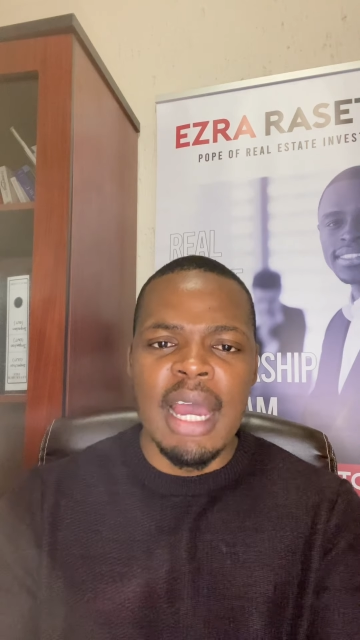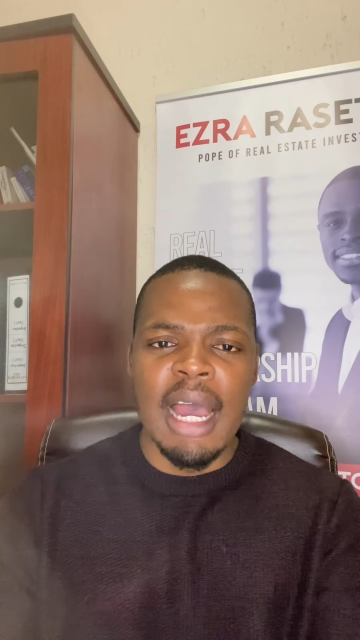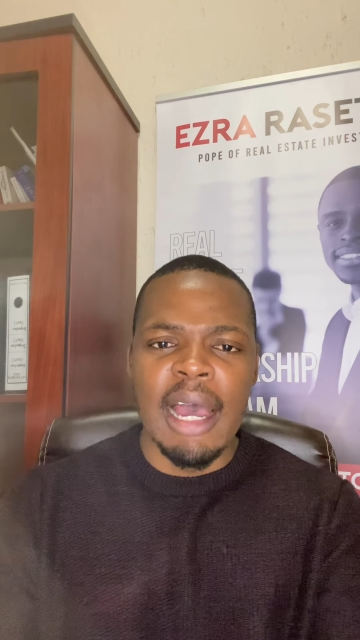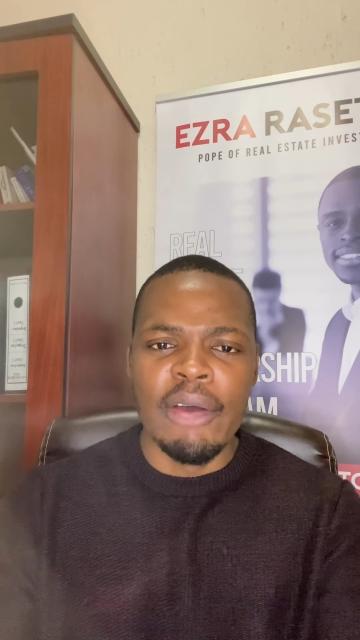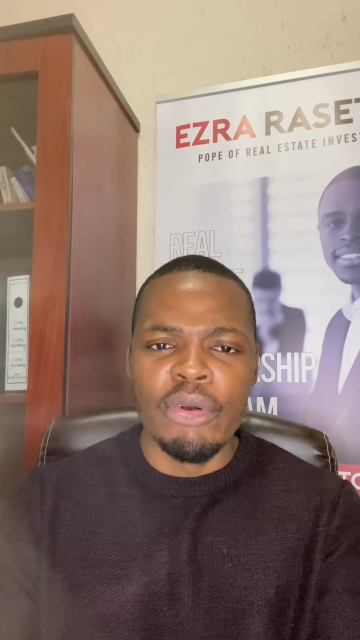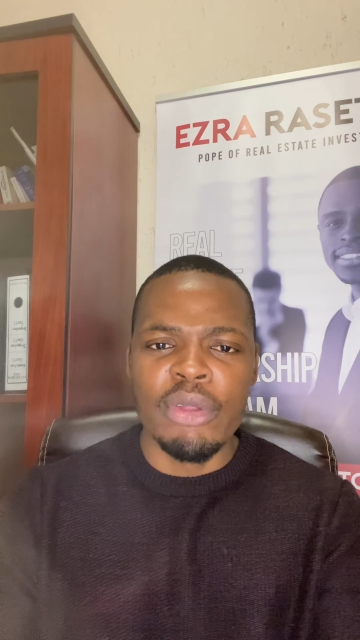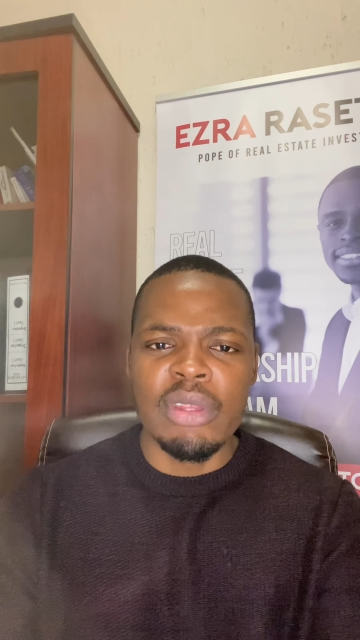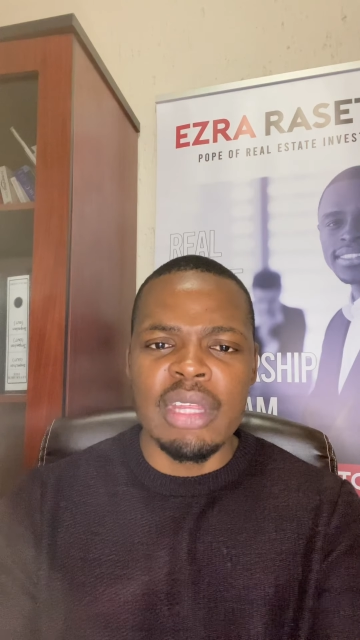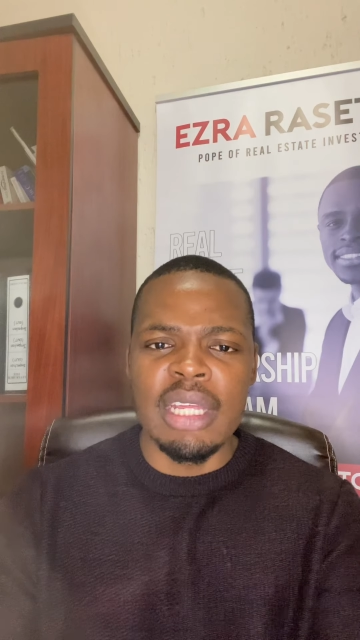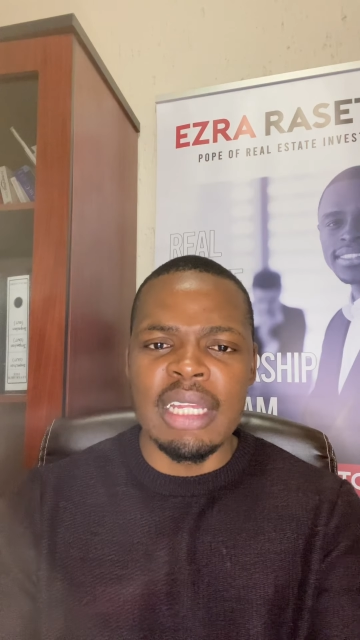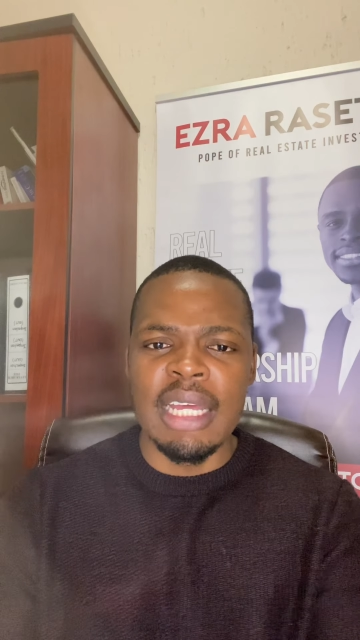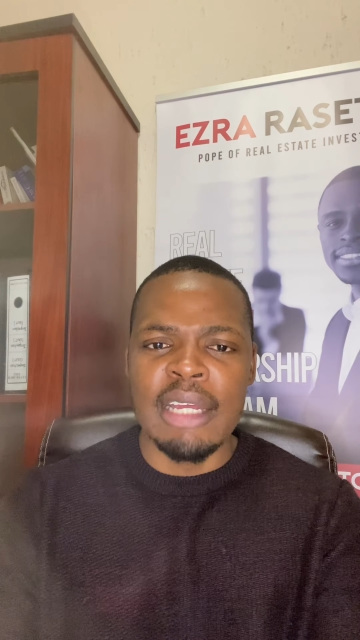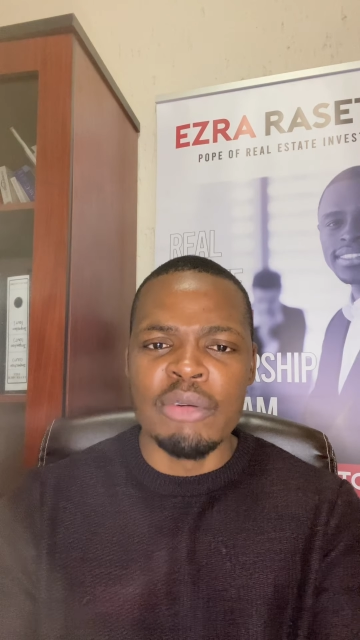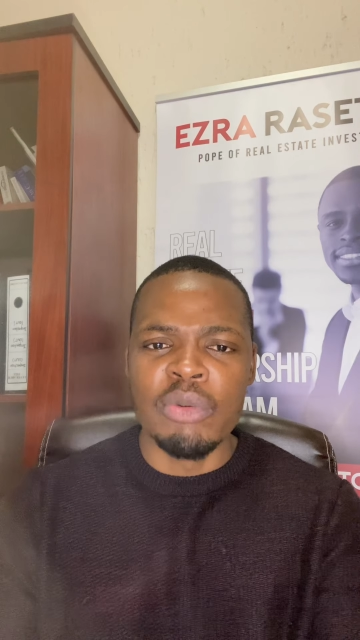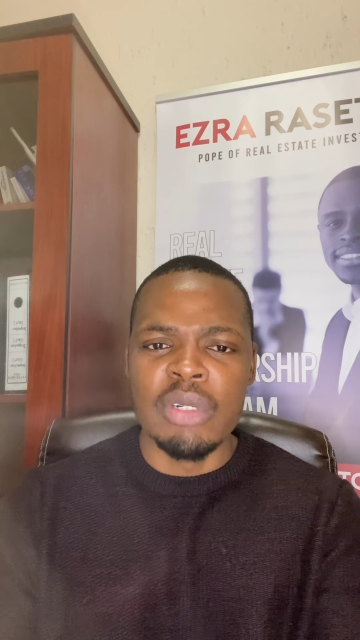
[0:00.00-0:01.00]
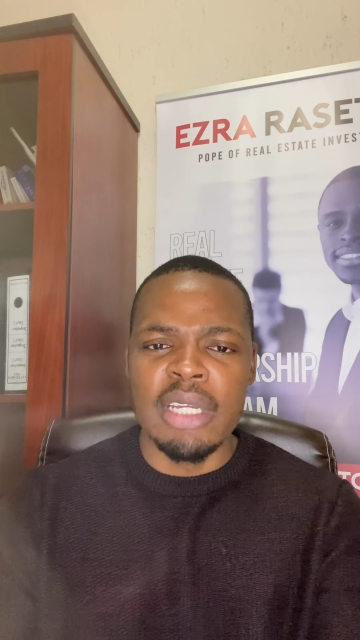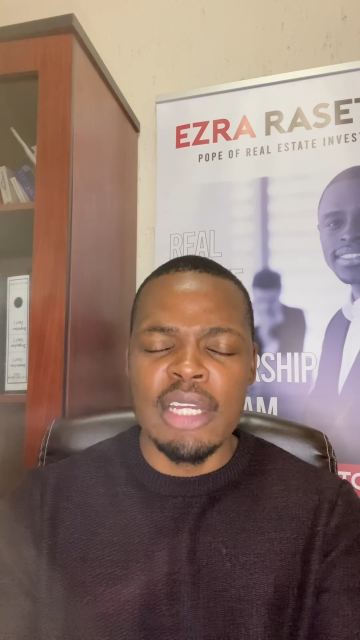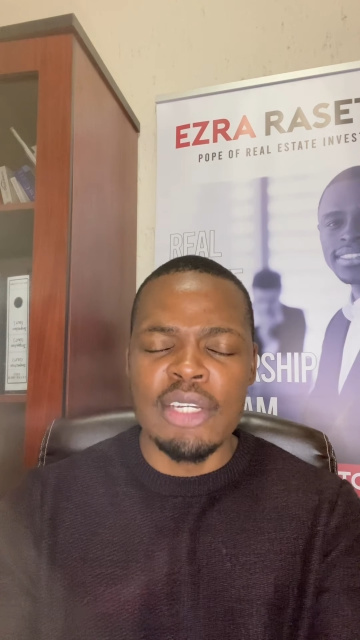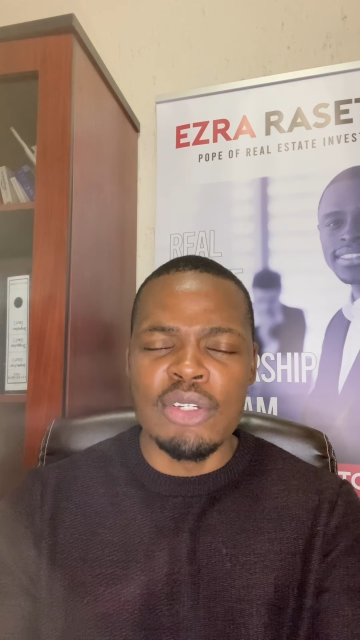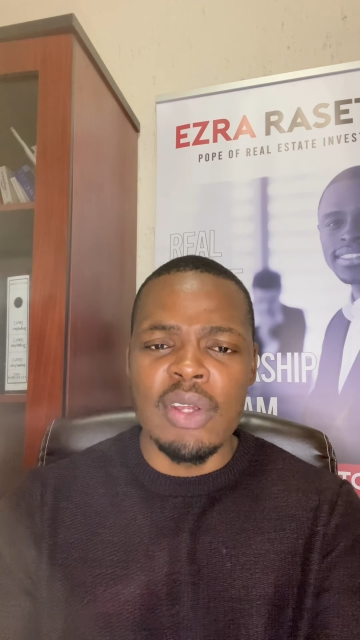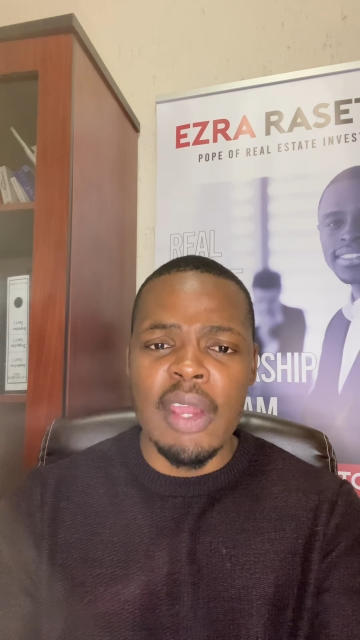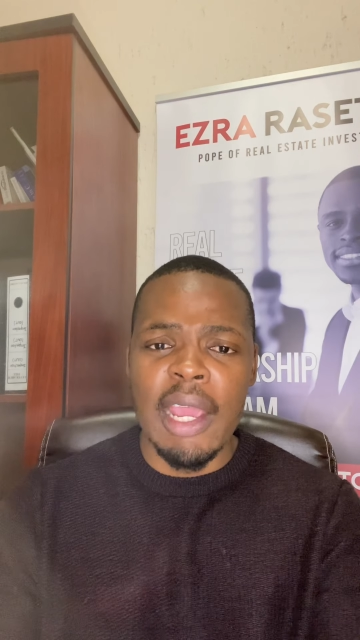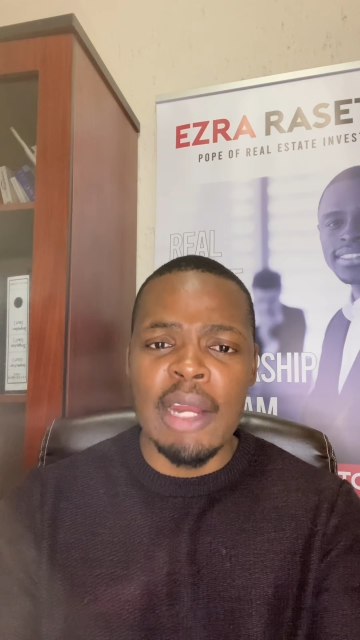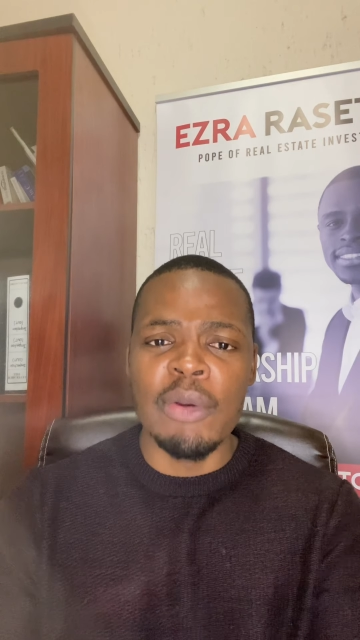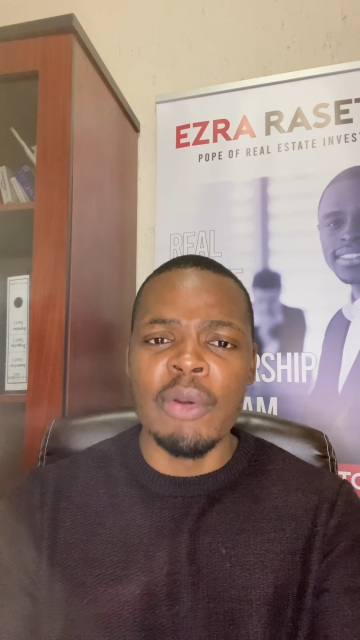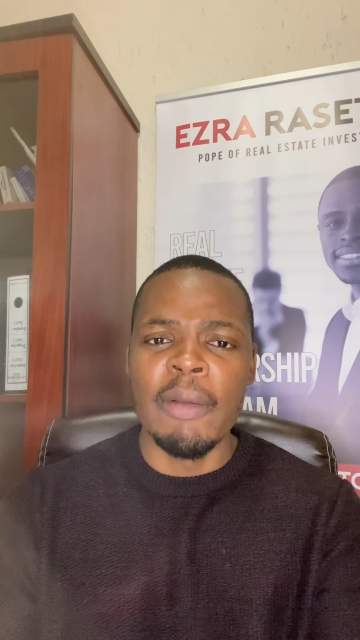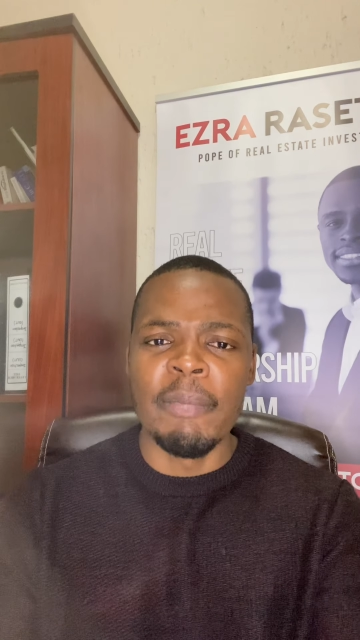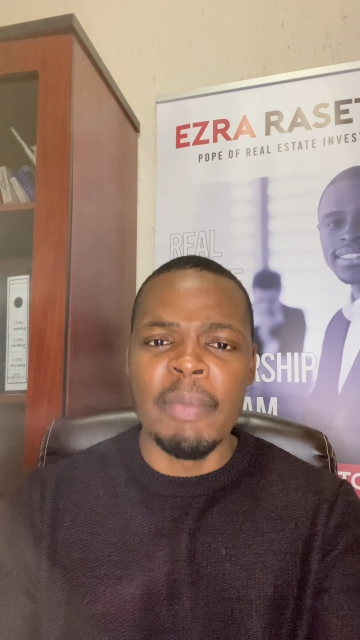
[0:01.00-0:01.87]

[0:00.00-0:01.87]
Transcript: I don't think that would get you anywhere